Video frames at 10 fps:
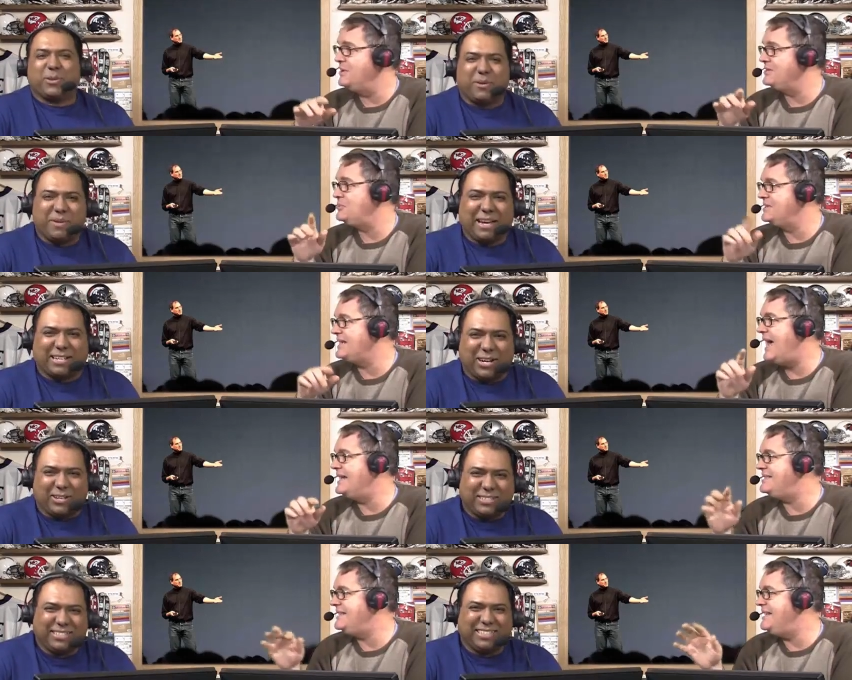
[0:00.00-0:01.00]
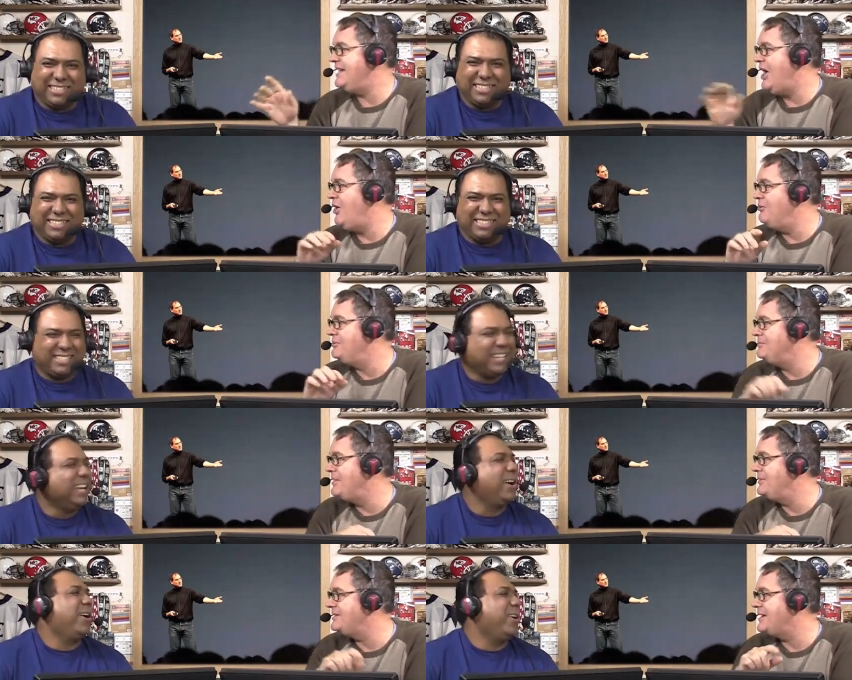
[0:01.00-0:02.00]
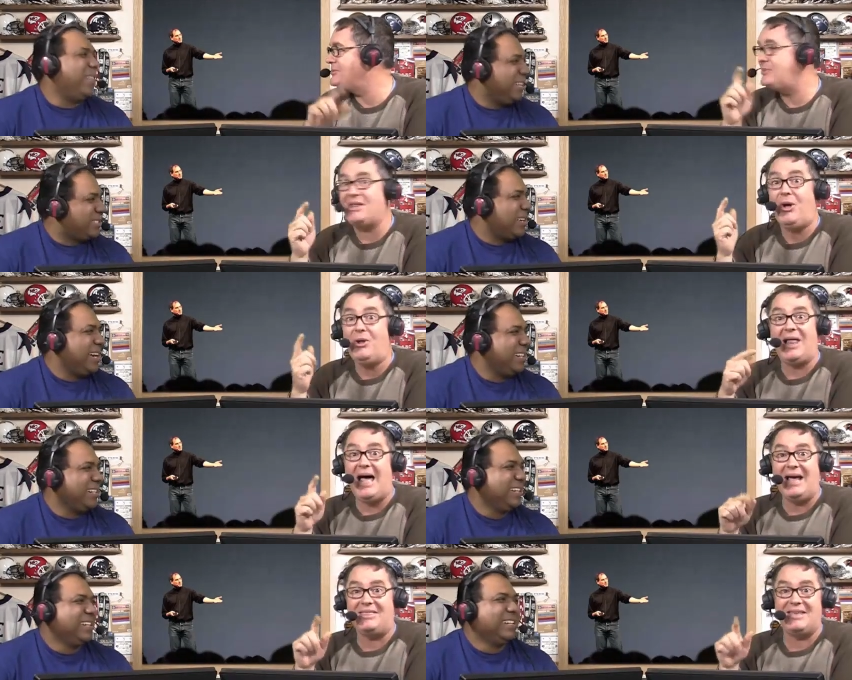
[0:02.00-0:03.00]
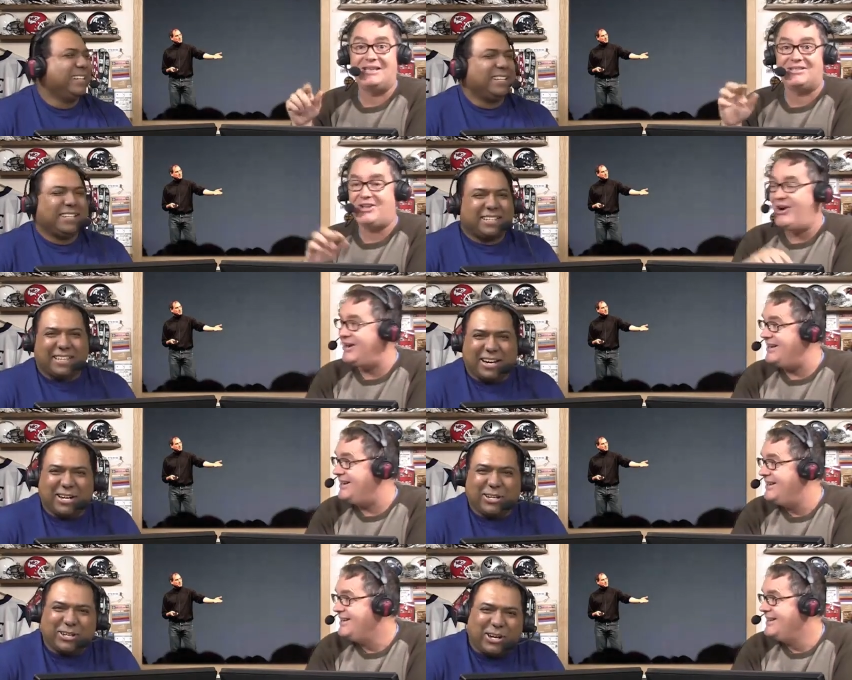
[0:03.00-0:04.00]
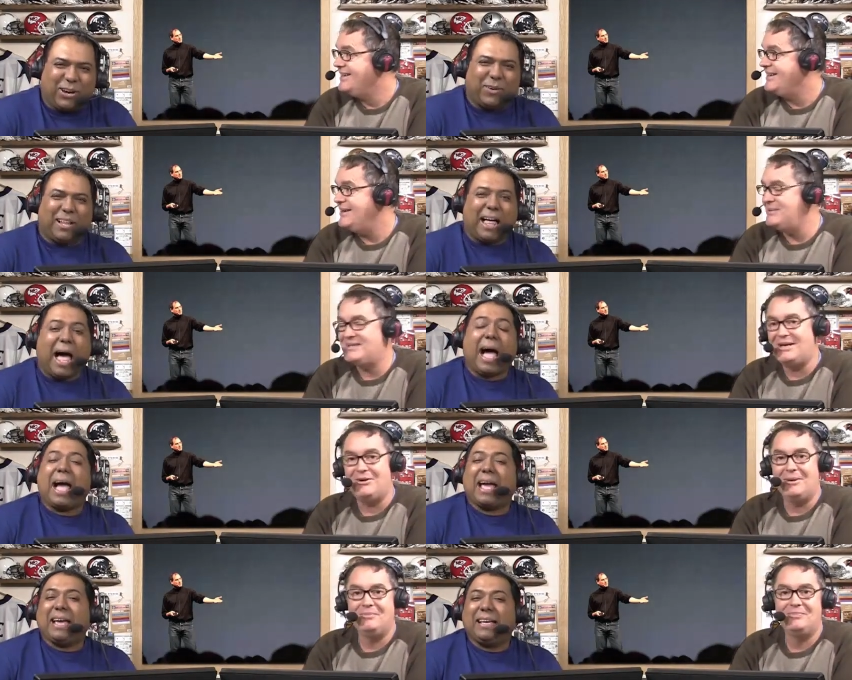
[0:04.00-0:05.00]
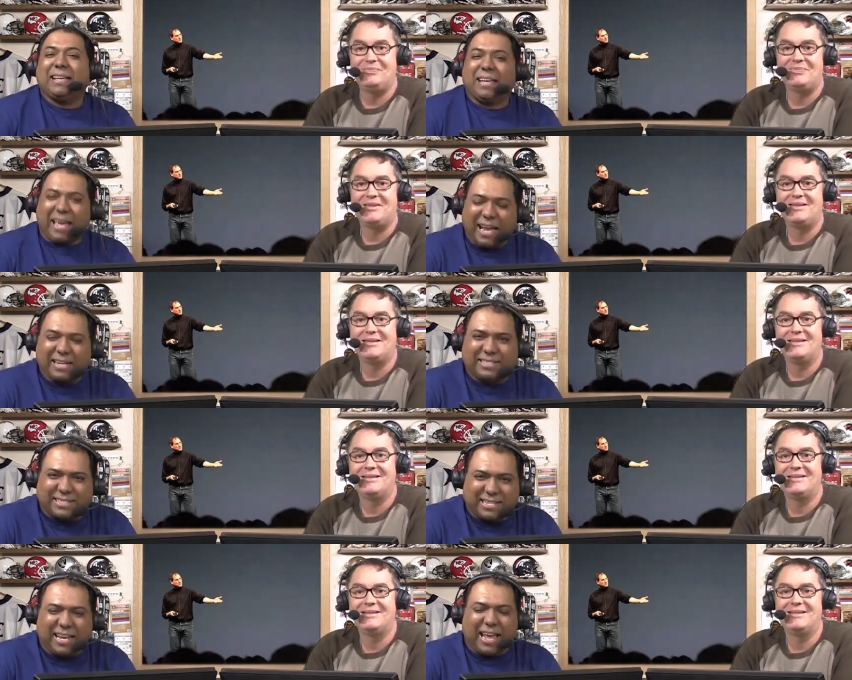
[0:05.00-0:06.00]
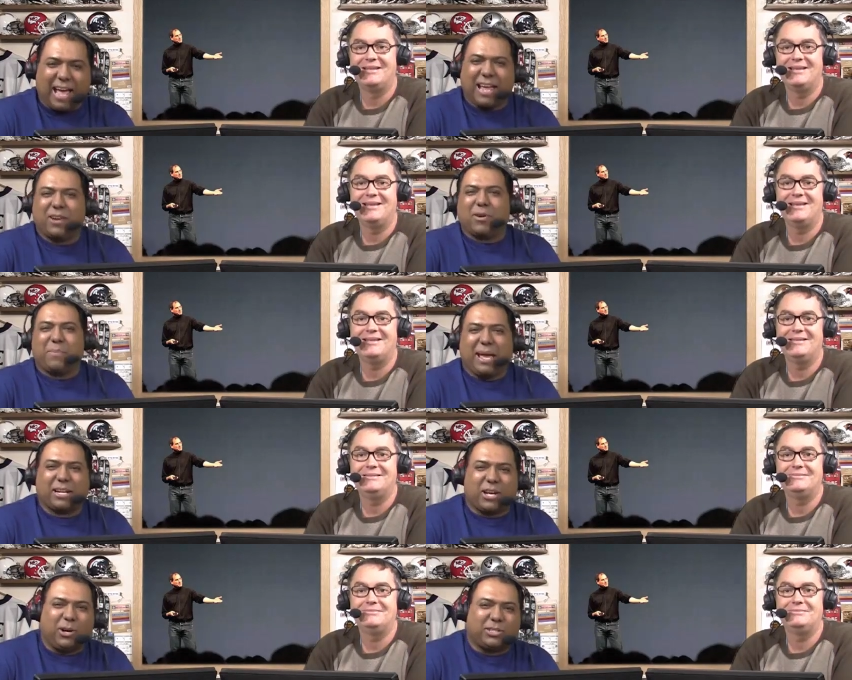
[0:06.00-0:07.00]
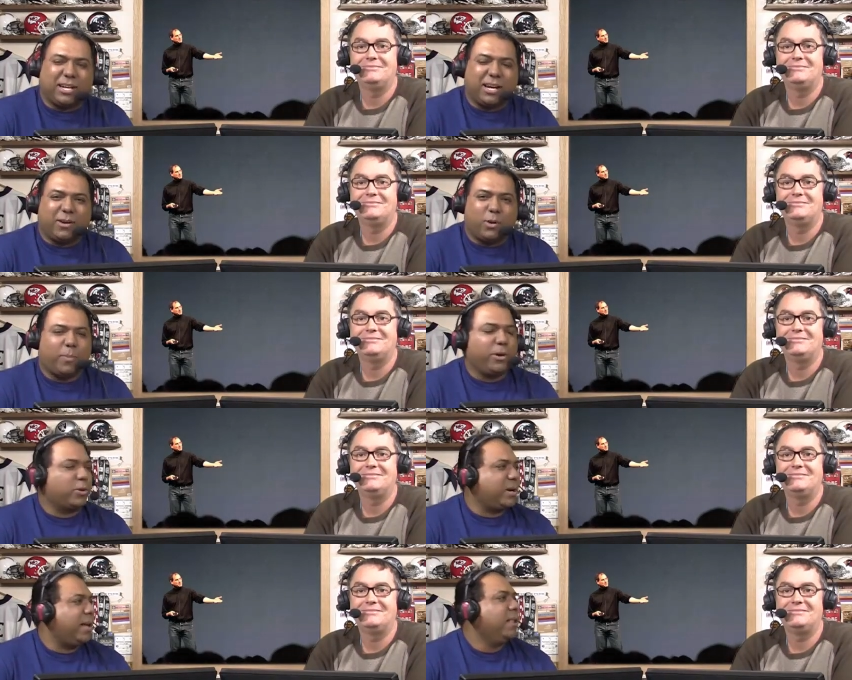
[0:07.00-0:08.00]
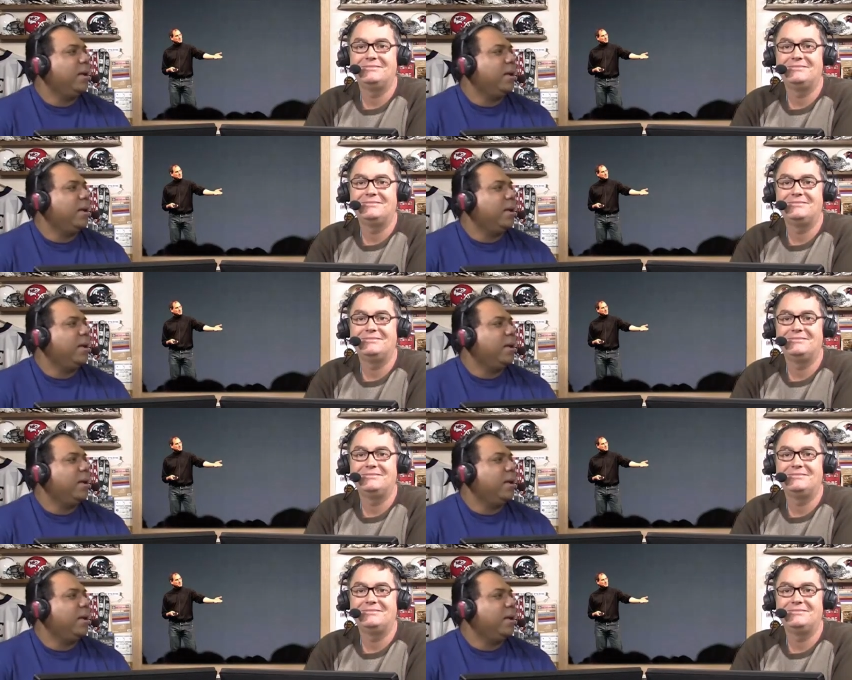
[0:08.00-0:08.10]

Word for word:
Speaker 1: Interim was was I CEO. Remember Oh, that was where the right. whole
Speaker 2: I thing started. There you go. Well, He was IHC interim head coach Romeo Crennel.